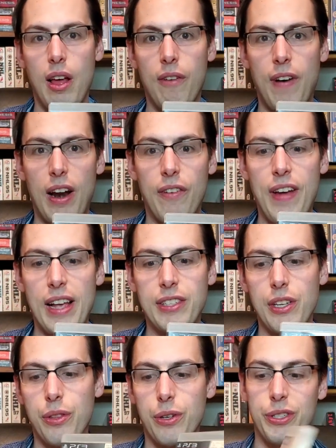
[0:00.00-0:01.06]
Final
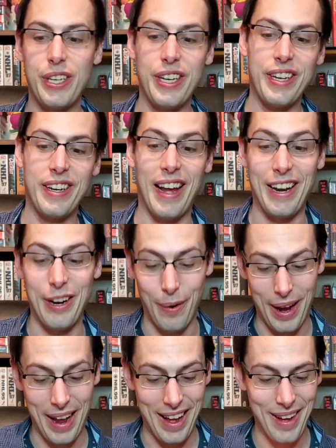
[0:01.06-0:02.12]
Fantasy thirteen, I know
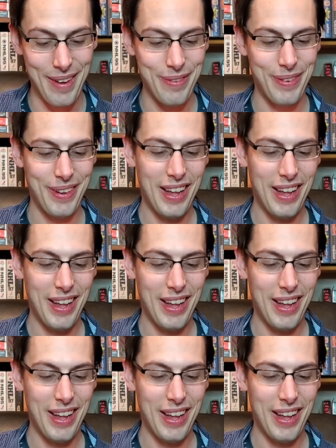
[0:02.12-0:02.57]
I have.